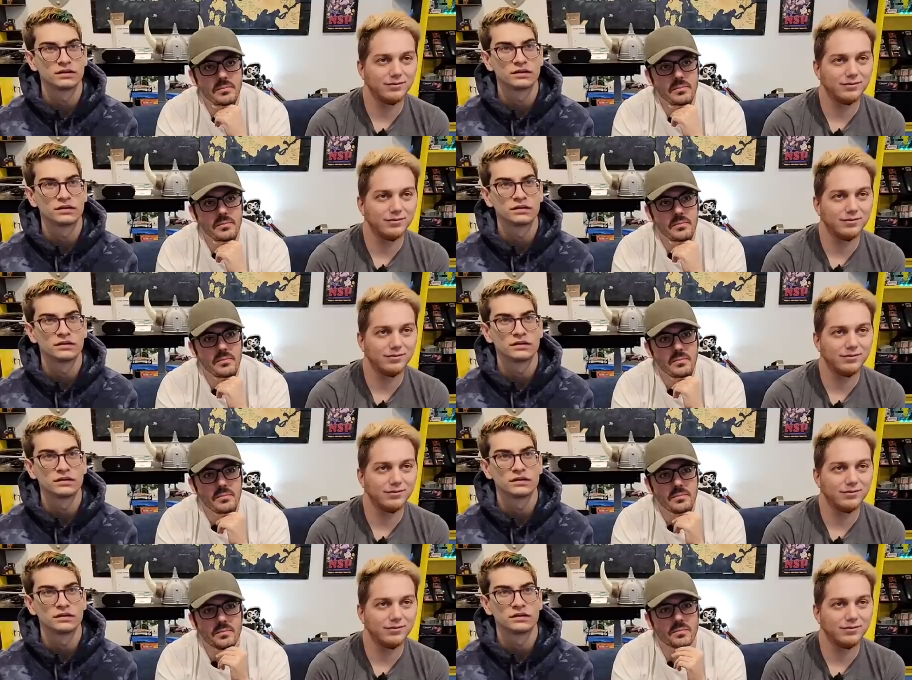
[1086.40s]

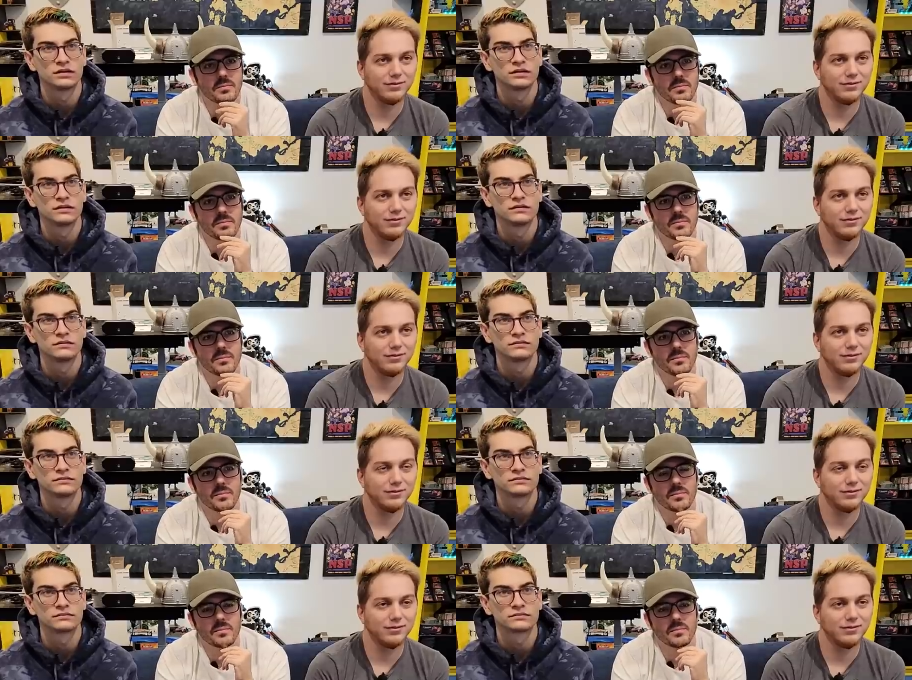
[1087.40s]

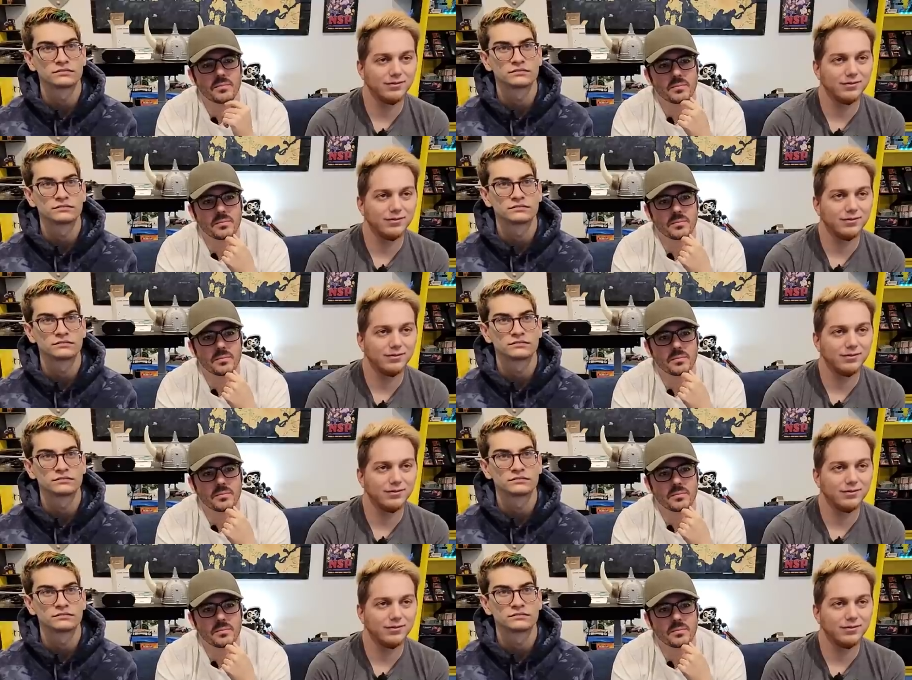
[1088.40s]
Nobody speaks.